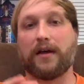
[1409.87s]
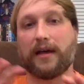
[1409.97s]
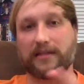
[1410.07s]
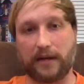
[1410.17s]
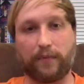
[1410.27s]

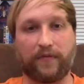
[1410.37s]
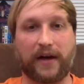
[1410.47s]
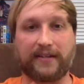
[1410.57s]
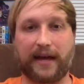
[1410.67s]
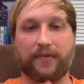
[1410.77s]

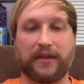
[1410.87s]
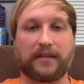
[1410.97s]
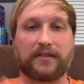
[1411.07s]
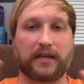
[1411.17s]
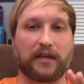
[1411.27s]
exemplifies how
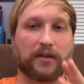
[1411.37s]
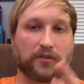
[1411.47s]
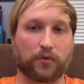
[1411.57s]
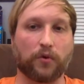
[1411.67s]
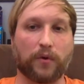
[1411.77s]
things can get
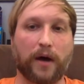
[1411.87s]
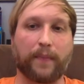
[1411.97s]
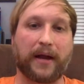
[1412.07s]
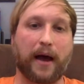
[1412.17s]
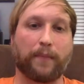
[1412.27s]
screwed
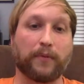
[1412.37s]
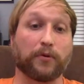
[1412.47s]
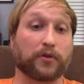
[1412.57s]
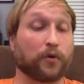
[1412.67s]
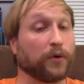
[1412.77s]
up and how
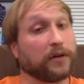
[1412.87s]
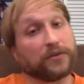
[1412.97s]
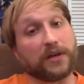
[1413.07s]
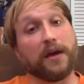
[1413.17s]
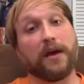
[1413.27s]
people's careers